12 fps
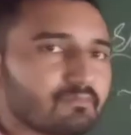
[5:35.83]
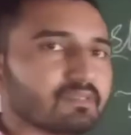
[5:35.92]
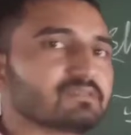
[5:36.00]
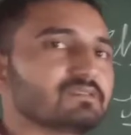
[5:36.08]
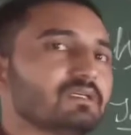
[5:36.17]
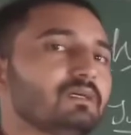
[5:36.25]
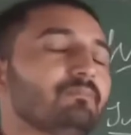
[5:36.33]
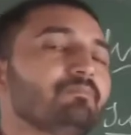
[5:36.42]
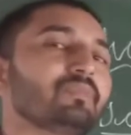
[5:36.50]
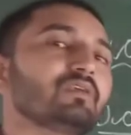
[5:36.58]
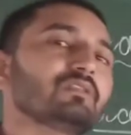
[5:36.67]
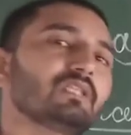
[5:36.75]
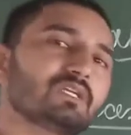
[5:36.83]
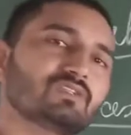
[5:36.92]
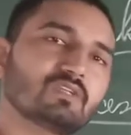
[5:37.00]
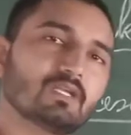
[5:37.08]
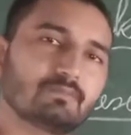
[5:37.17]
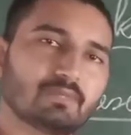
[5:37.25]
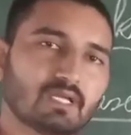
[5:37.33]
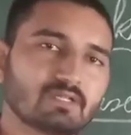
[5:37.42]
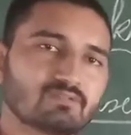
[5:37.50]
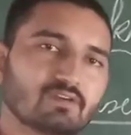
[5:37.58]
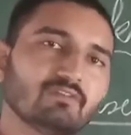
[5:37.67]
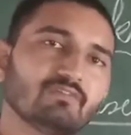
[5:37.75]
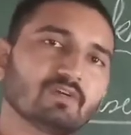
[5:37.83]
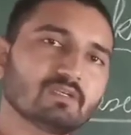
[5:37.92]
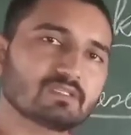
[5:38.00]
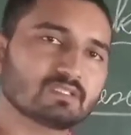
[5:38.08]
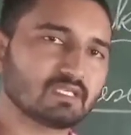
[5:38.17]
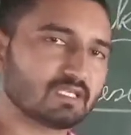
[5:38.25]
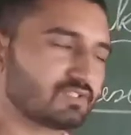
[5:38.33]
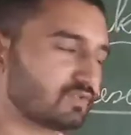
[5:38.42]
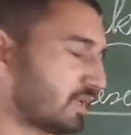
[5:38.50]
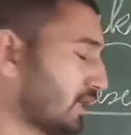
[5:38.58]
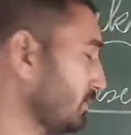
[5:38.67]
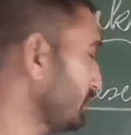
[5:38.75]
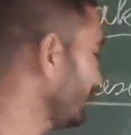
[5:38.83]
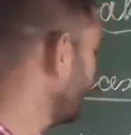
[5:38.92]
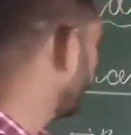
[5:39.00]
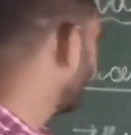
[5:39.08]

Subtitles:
means the Takshila branch of Sak tribe.